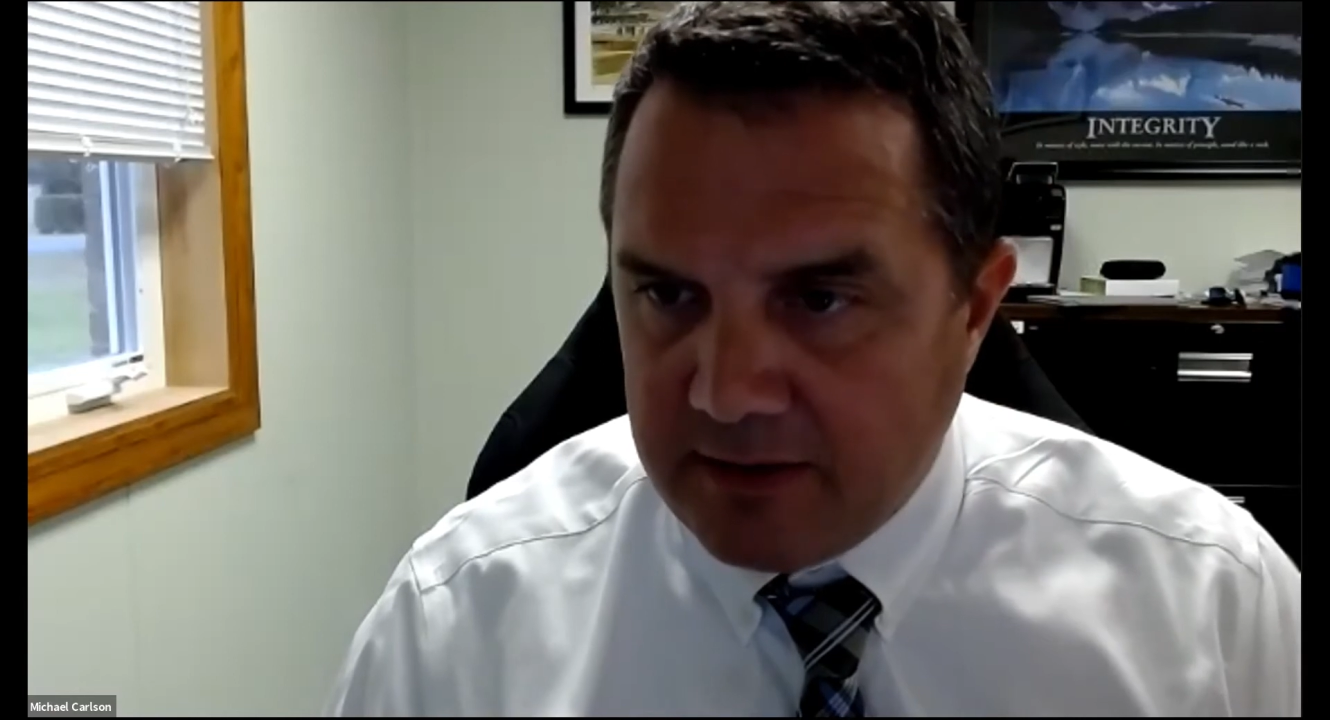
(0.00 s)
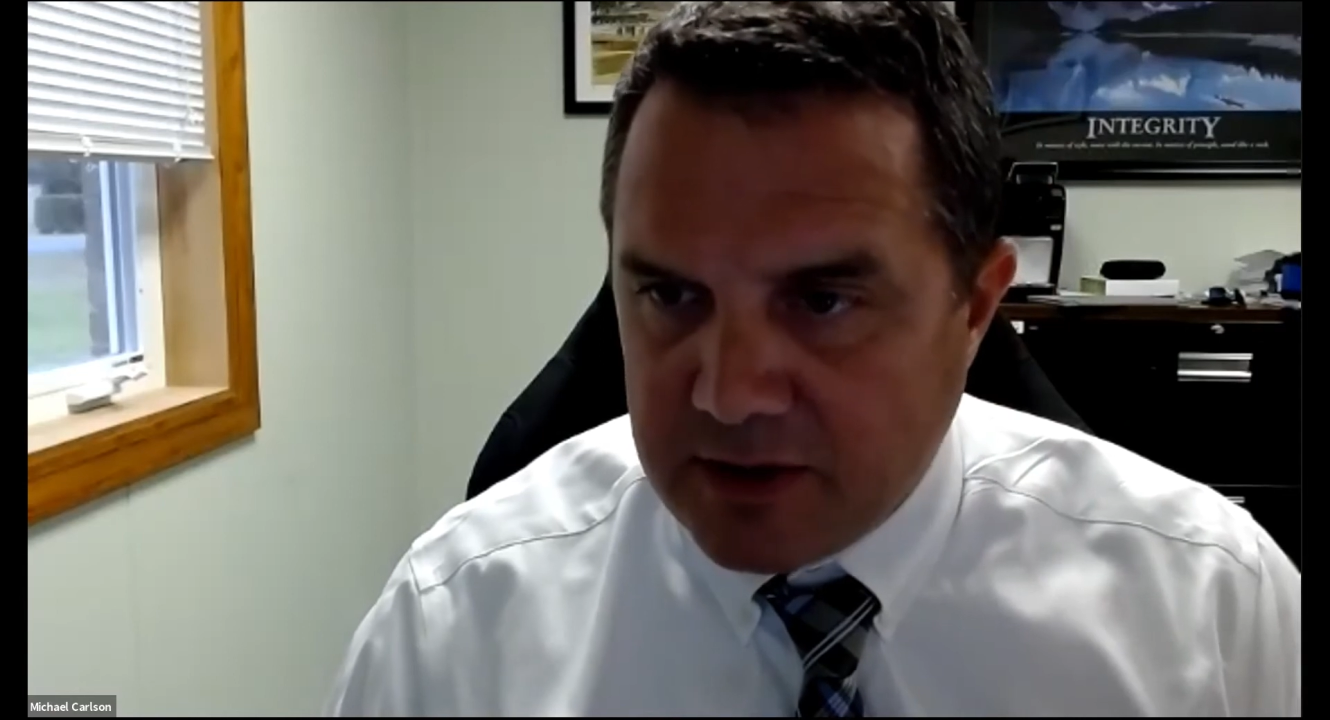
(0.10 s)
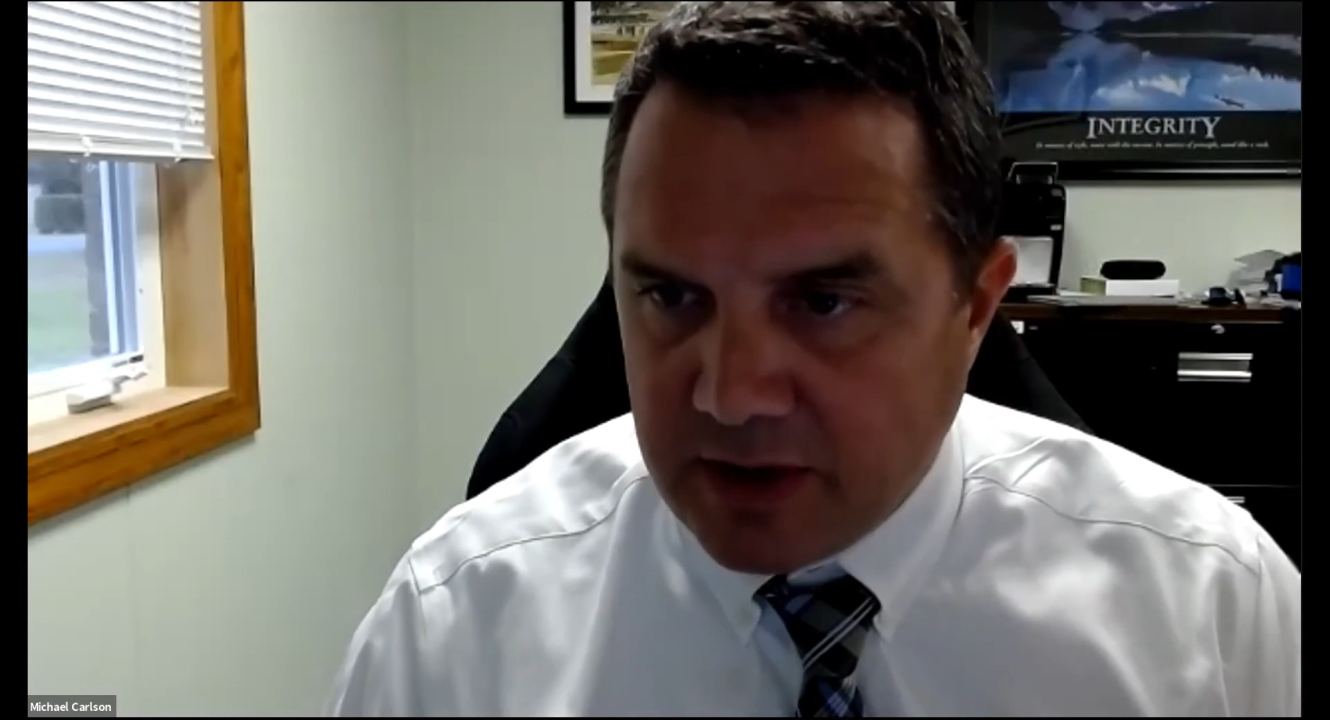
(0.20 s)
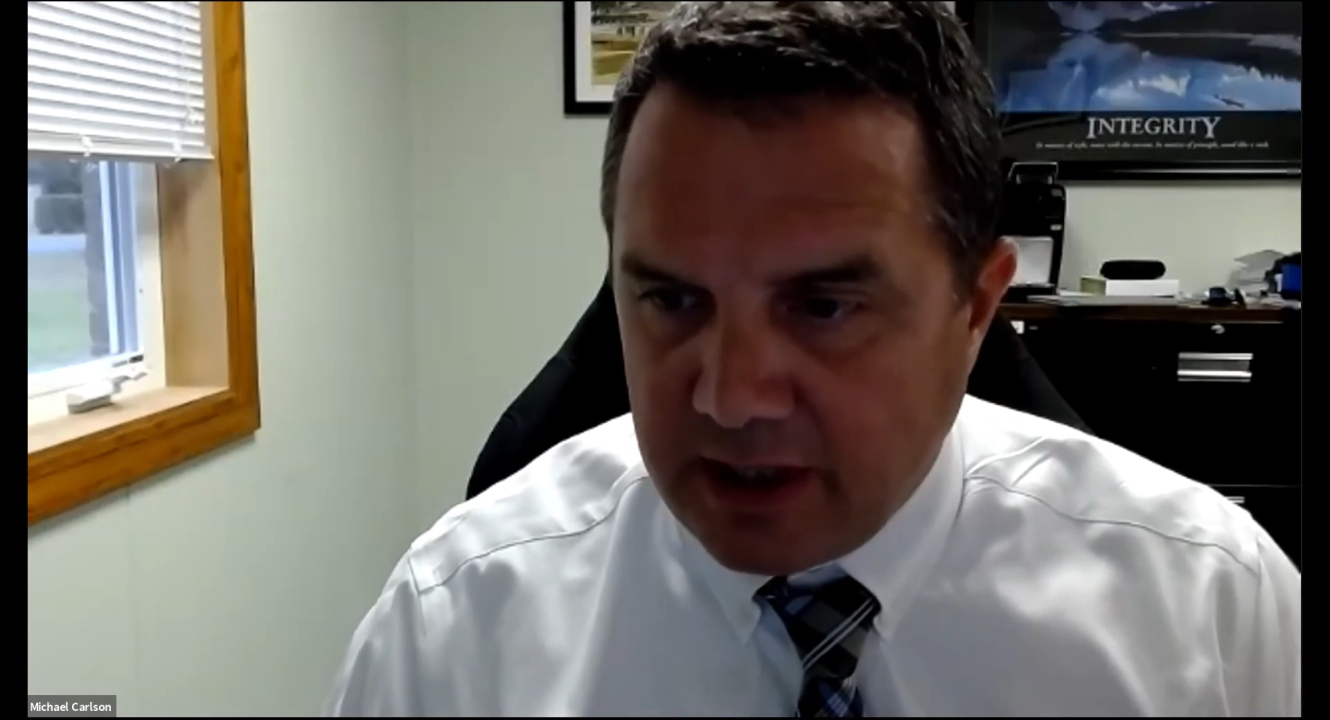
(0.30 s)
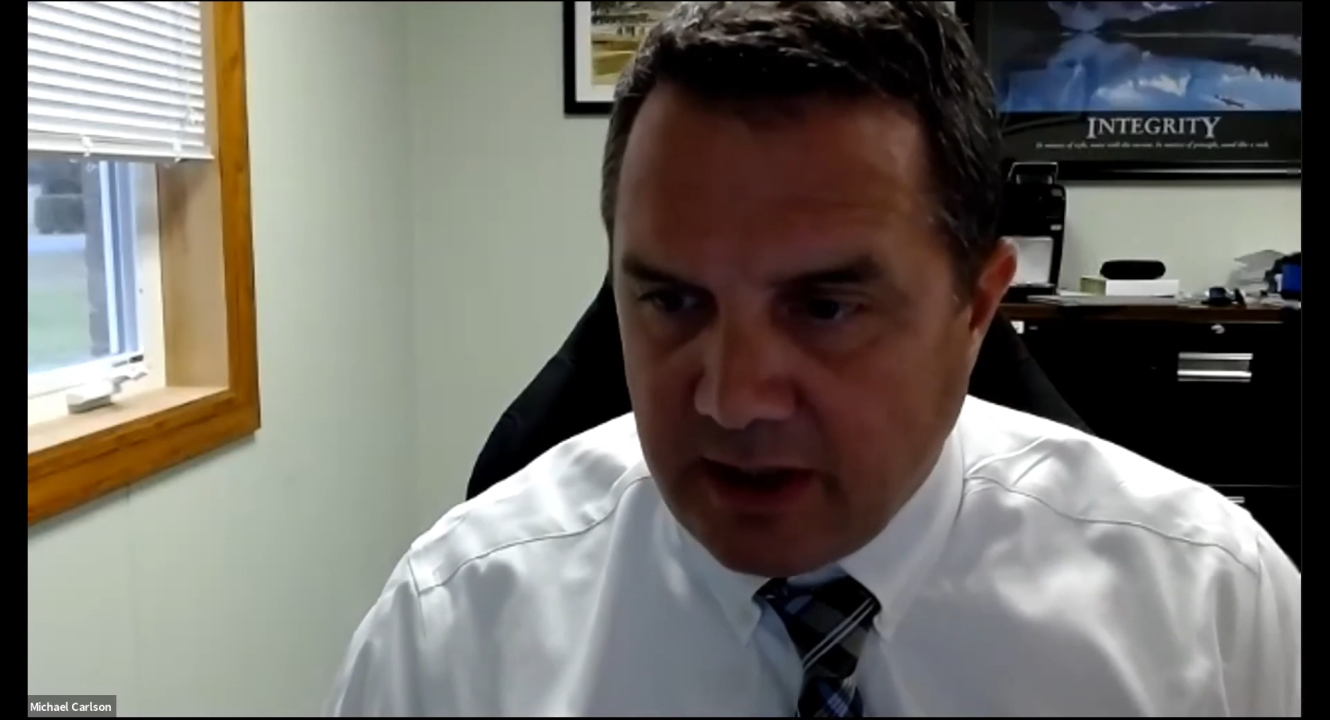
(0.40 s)
a
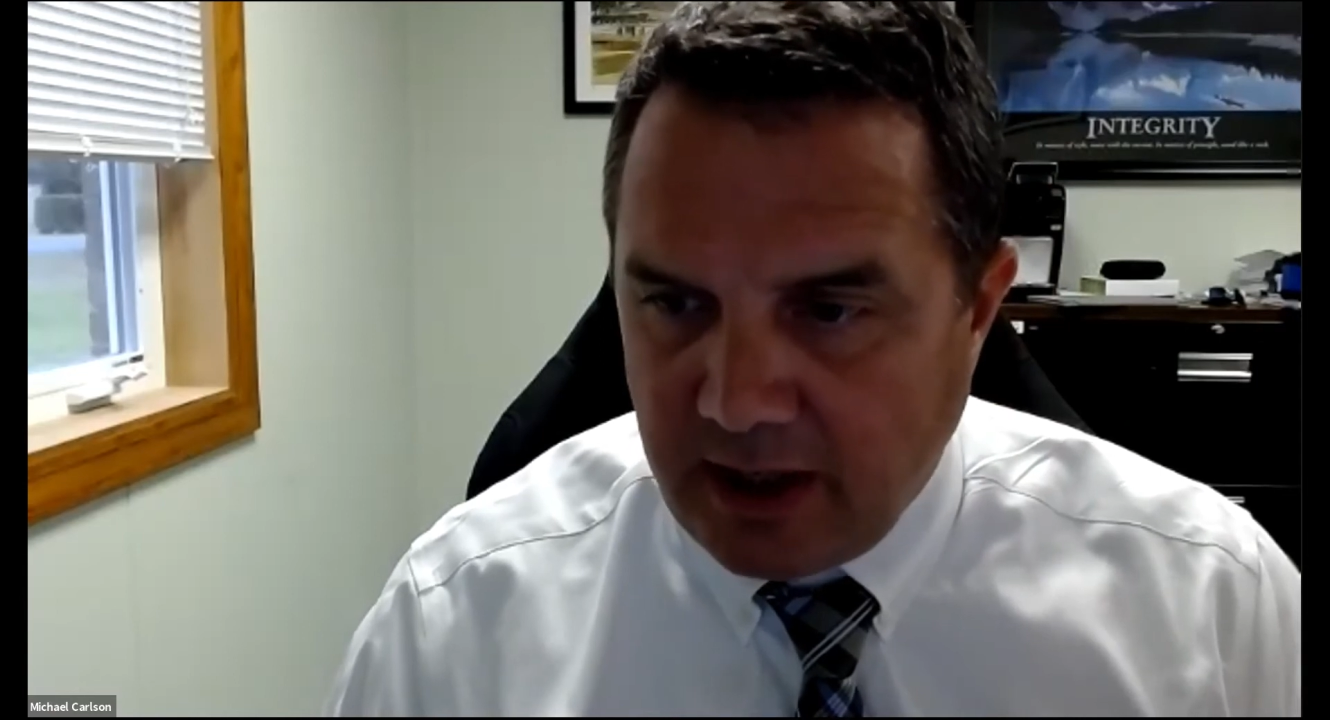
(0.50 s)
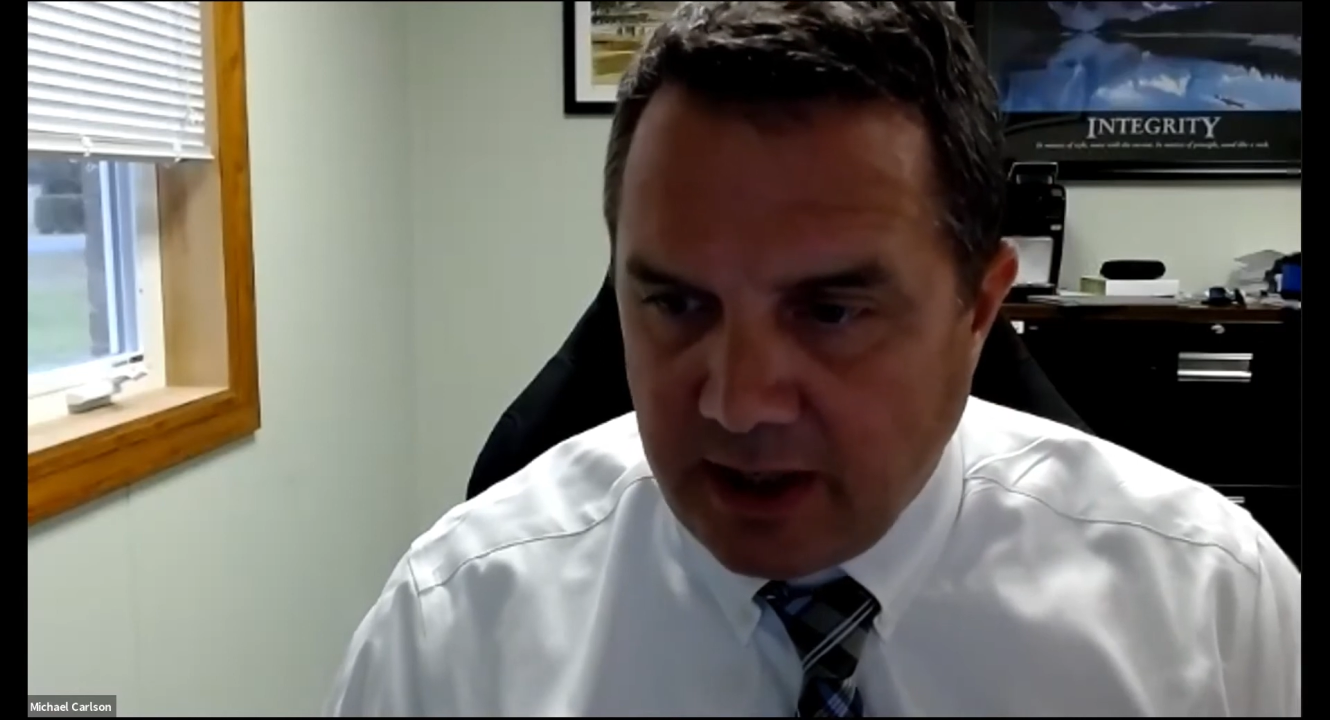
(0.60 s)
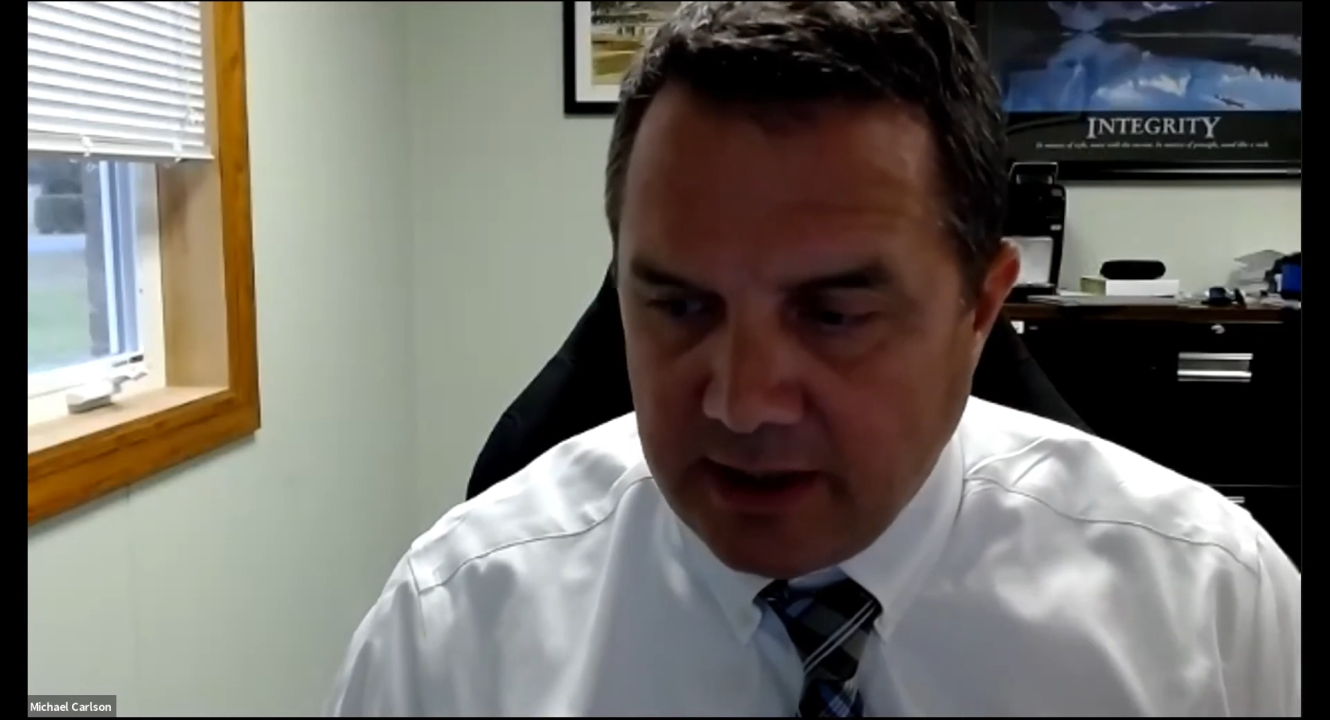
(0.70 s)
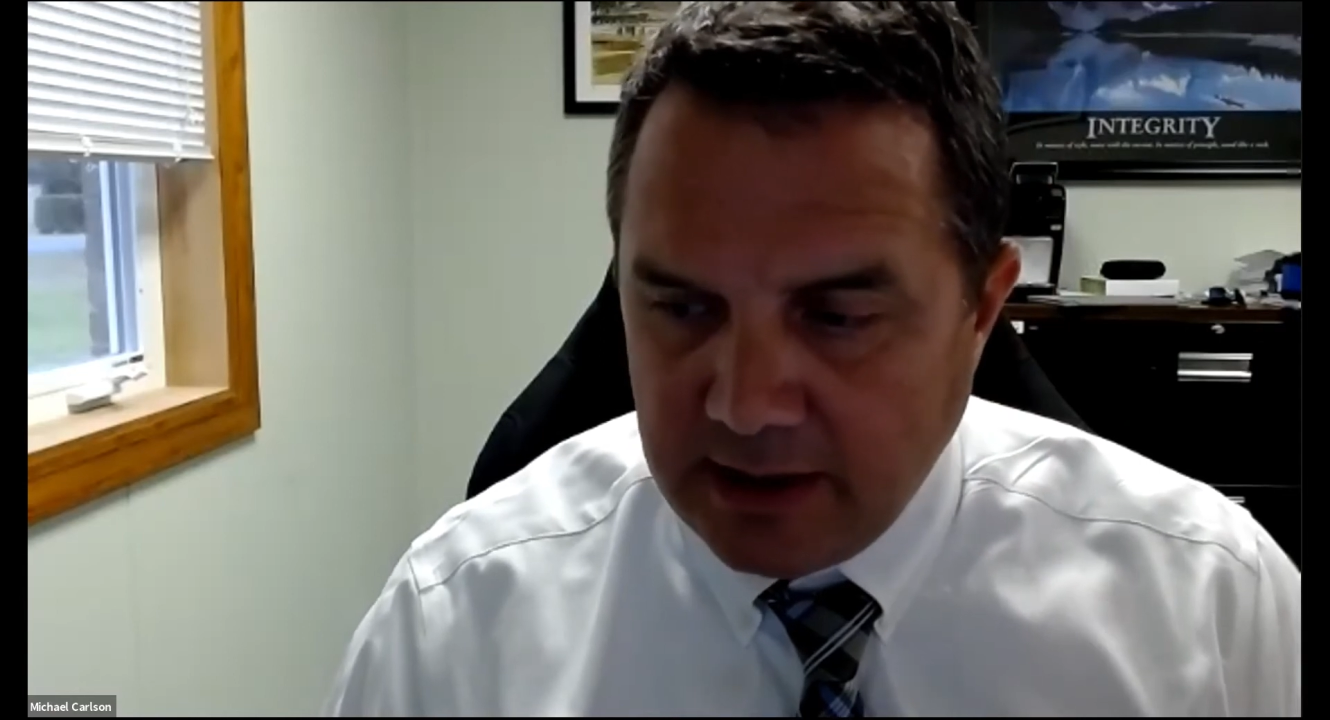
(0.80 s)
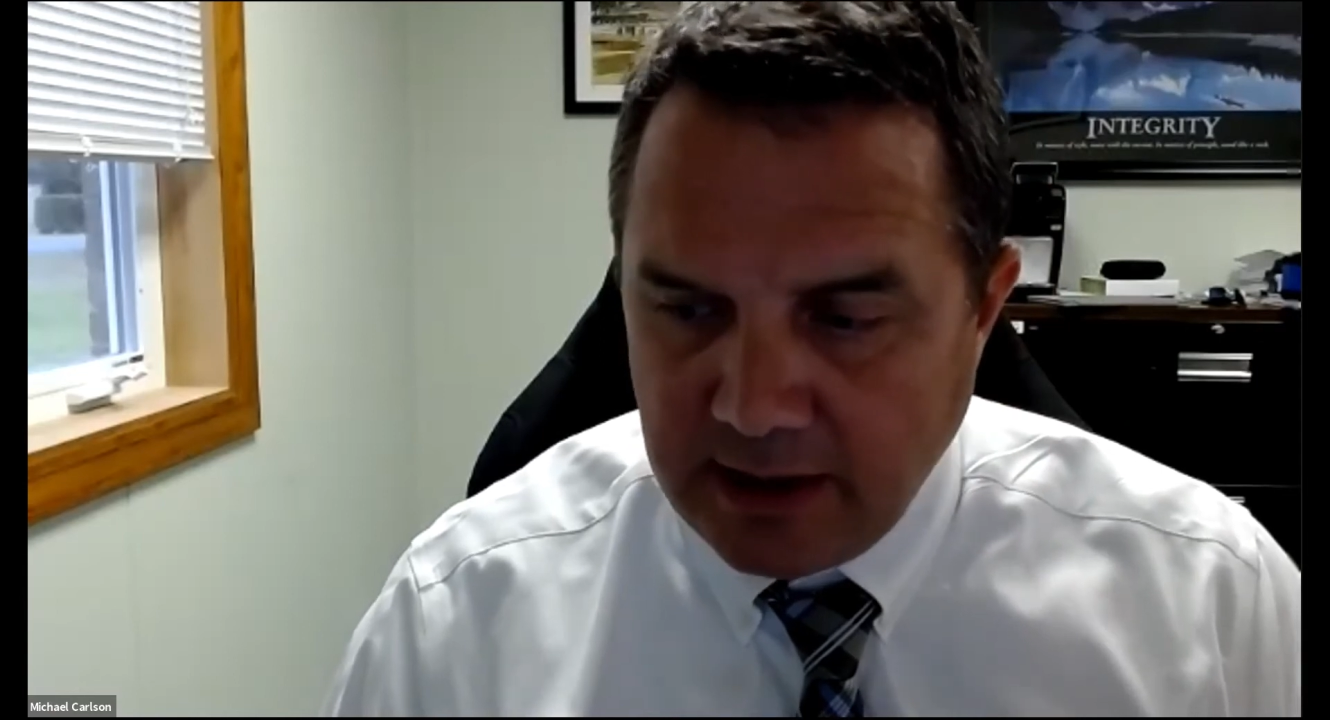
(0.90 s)
training on